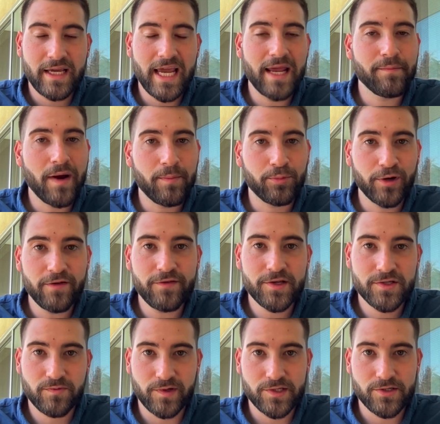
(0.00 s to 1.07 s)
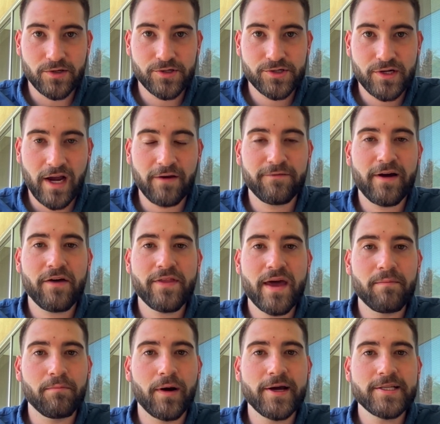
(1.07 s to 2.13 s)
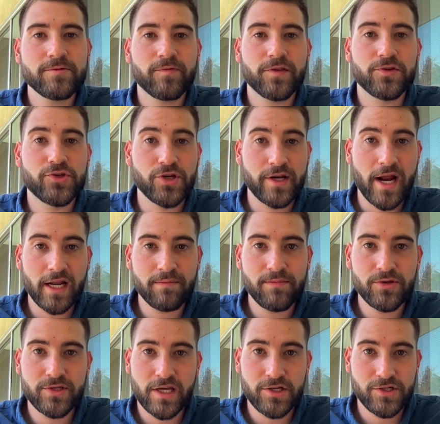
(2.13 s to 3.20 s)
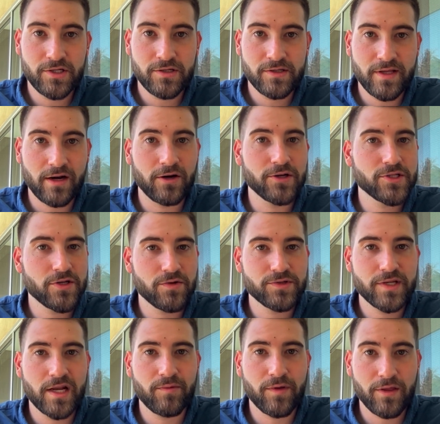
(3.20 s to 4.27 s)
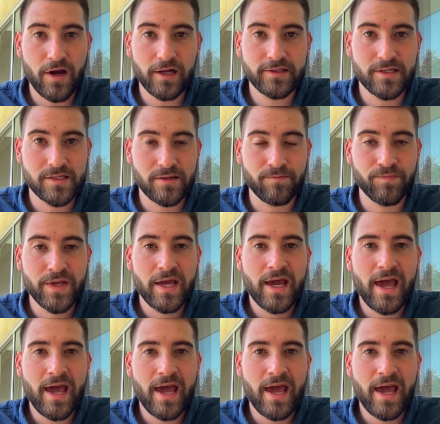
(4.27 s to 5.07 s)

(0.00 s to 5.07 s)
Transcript: In my previous research, I found that mice with genetic mutations that are associated with autism